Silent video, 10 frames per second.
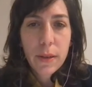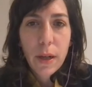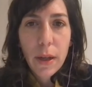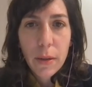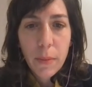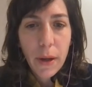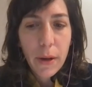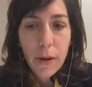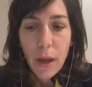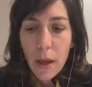that I
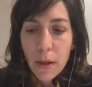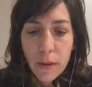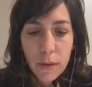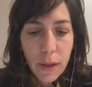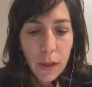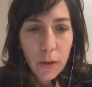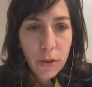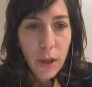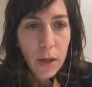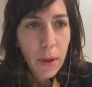admire, and thank you to
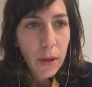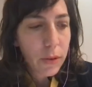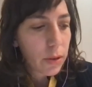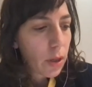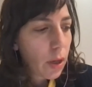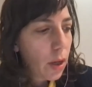Chatham House.